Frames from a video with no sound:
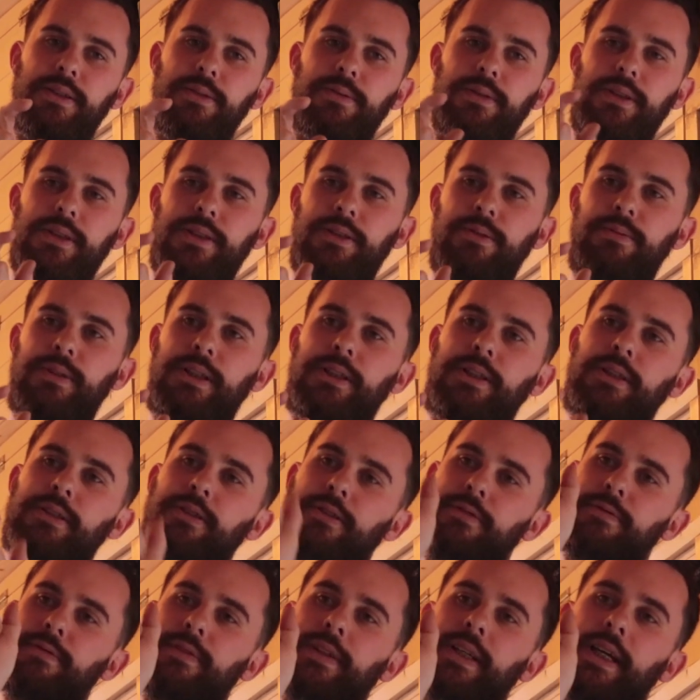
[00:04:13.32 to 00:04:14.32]
which are really
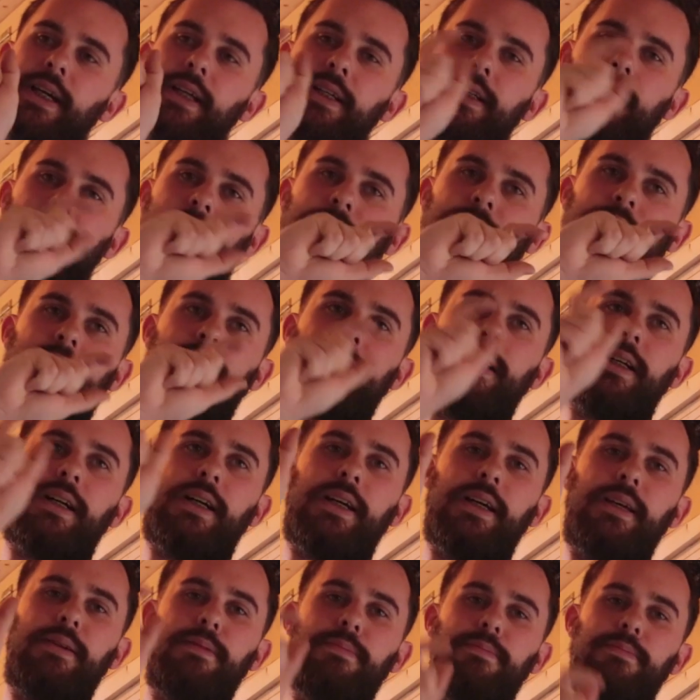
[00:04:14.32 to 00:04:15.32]
good for getting into
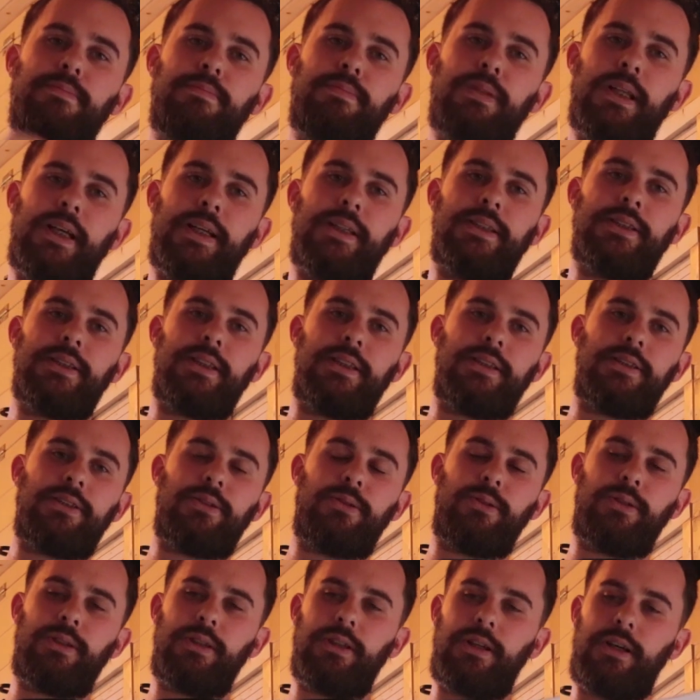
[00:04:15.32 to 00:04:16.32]
tight places.
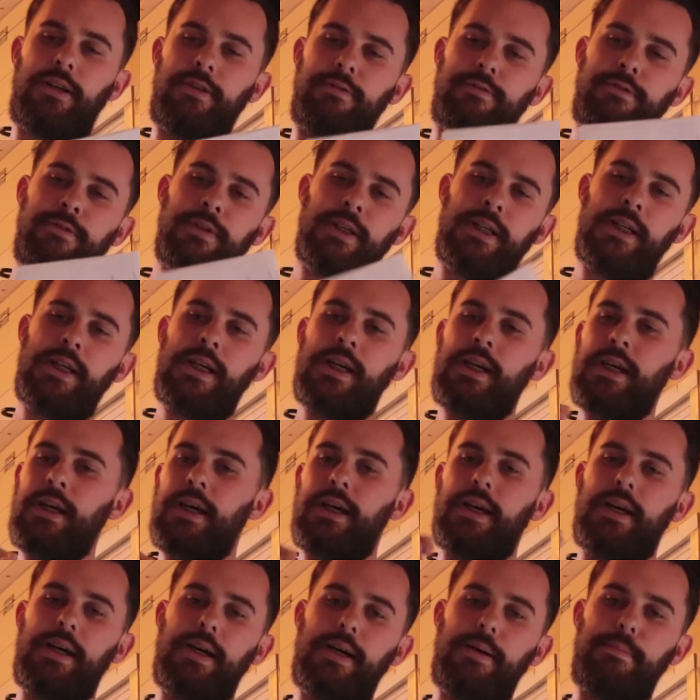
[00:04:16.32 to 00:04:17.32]
There are a lot
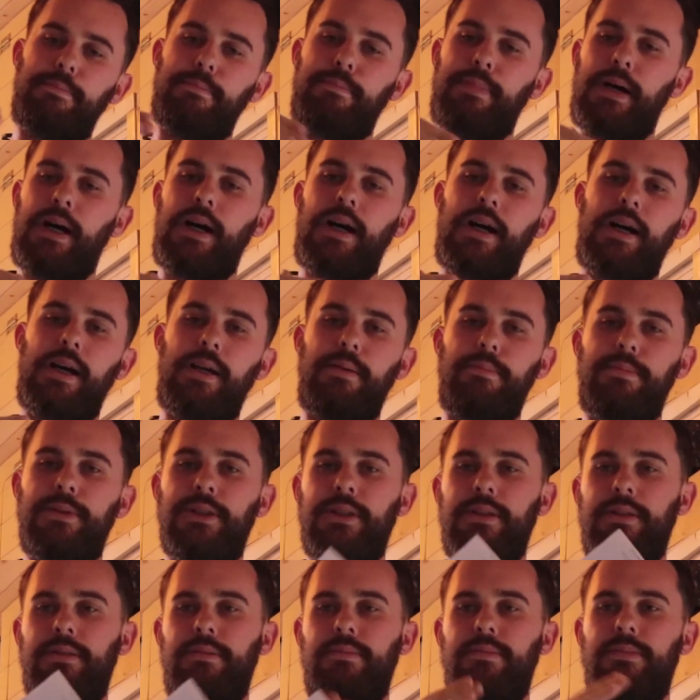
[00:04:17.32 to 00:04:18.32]
of
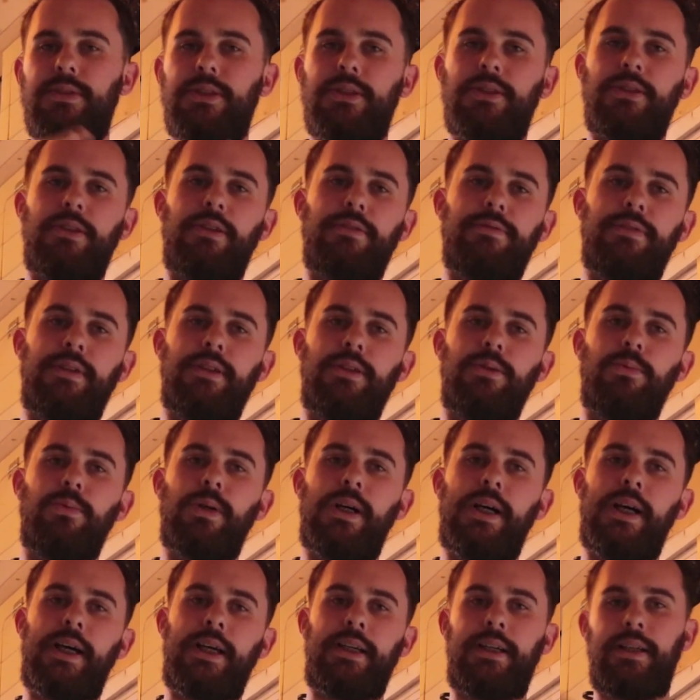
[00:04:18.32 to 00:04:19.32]
pipes and stuff in the
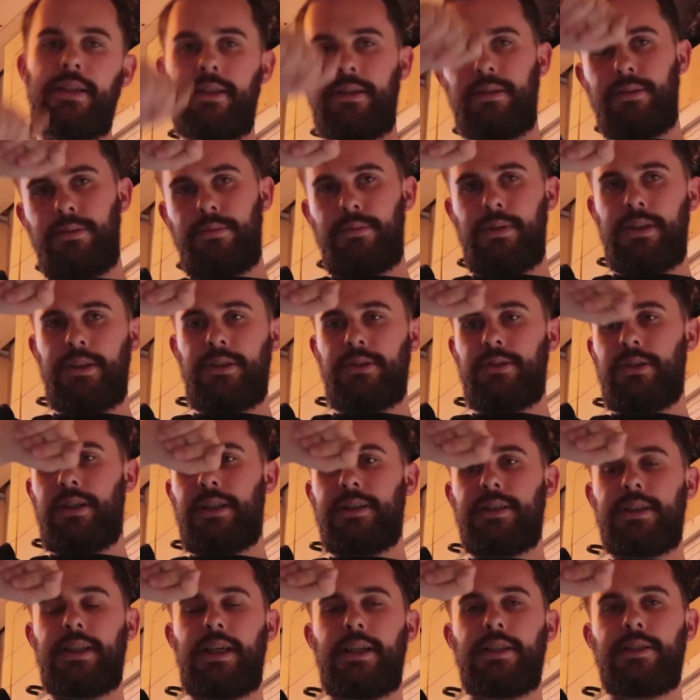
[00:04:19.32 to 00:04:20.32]
way when you try
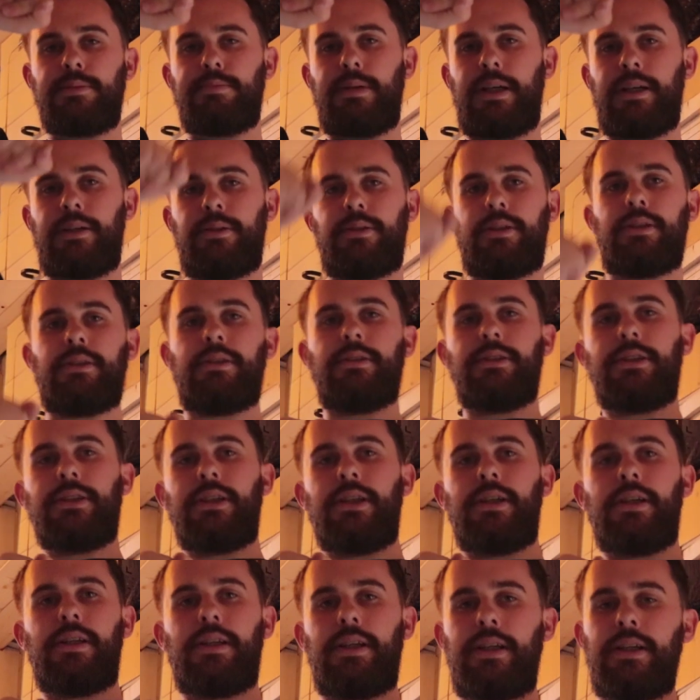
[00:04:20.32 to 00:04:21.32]
to get a spanner on and
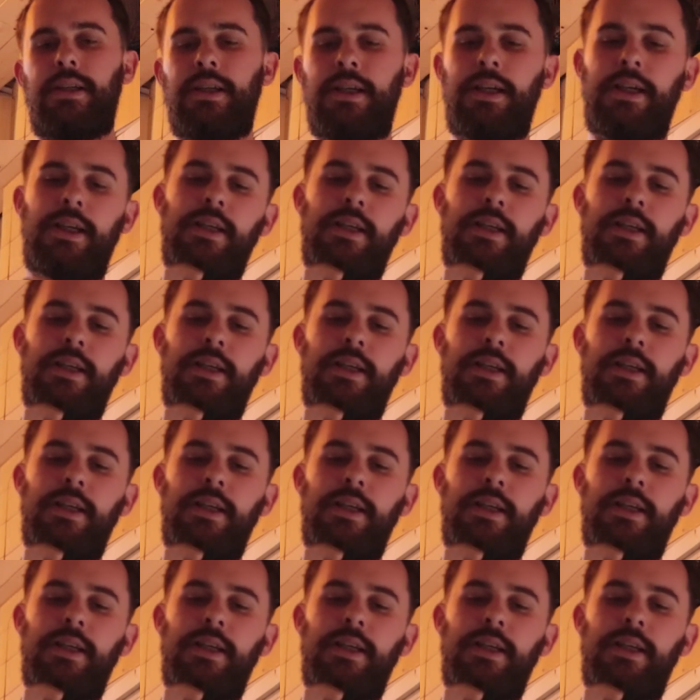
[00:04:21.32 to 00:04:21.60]
turn it,